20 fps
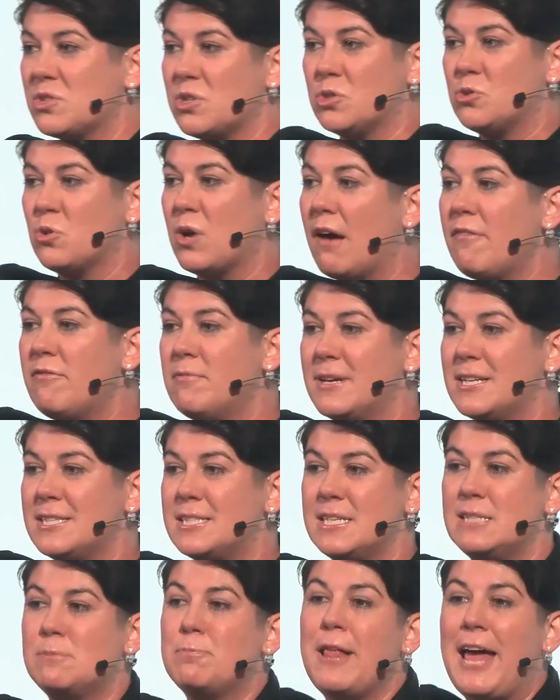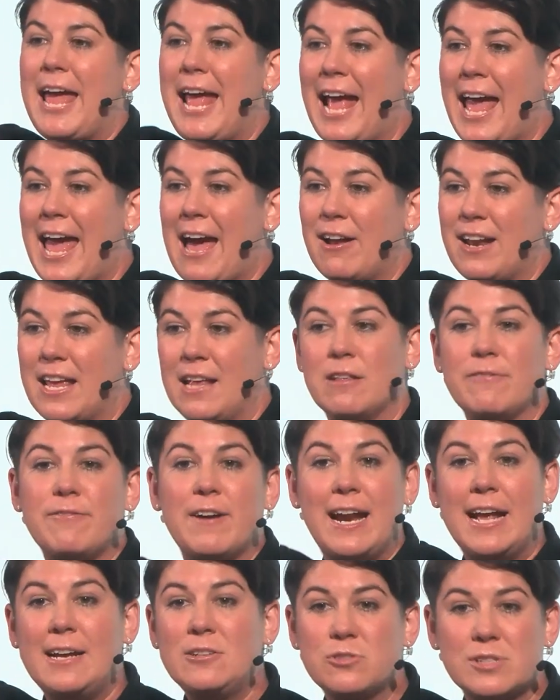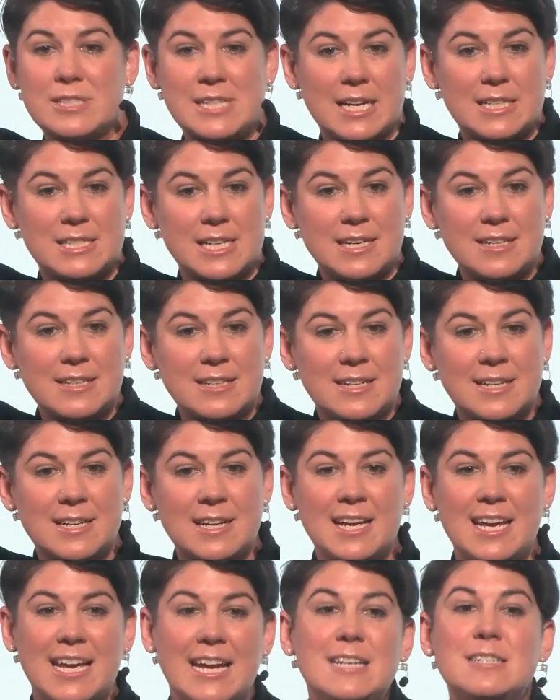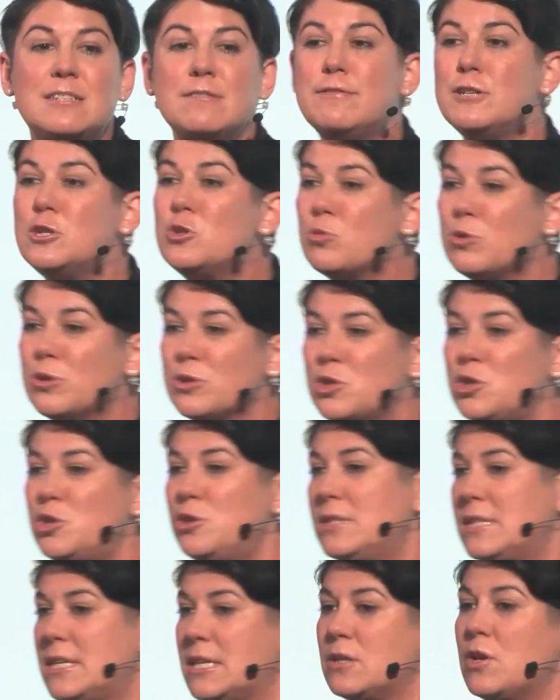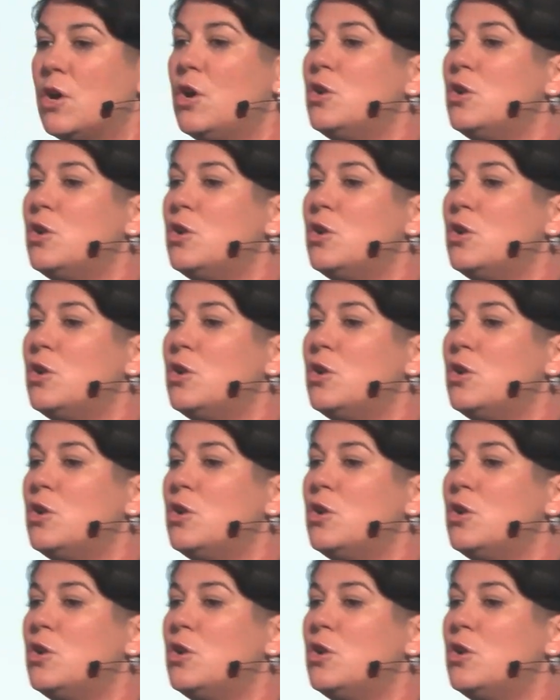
social governance, is playing out in the financial sector. Individuals choosing